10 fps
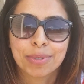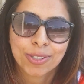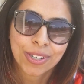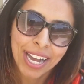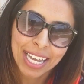
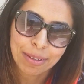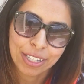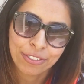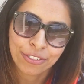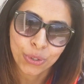subscribe
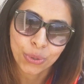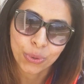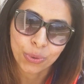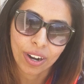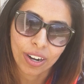if
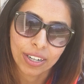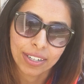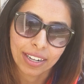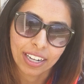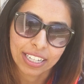you
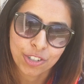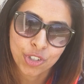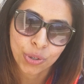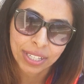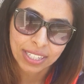are
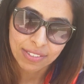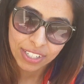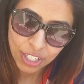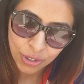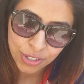enjoying these
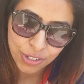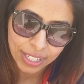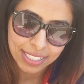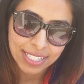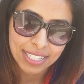videos, you'd
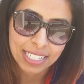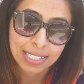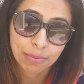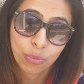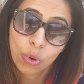like to see
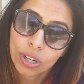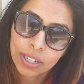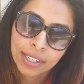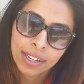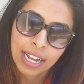some
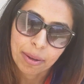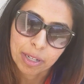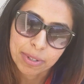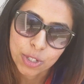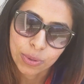more. I'm
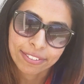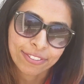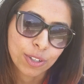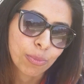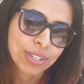going to be doing a
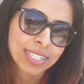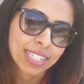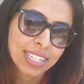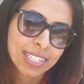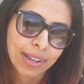few more
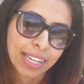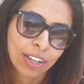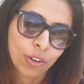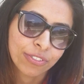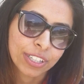cities, so
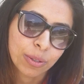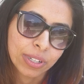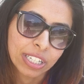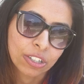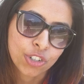I hopefully
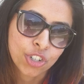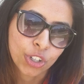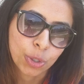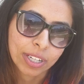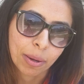will
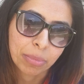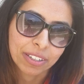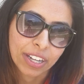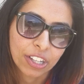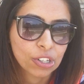show you a
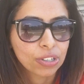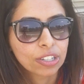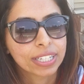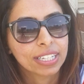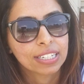couple of other
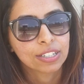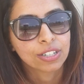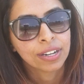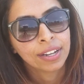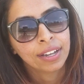little
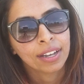hidden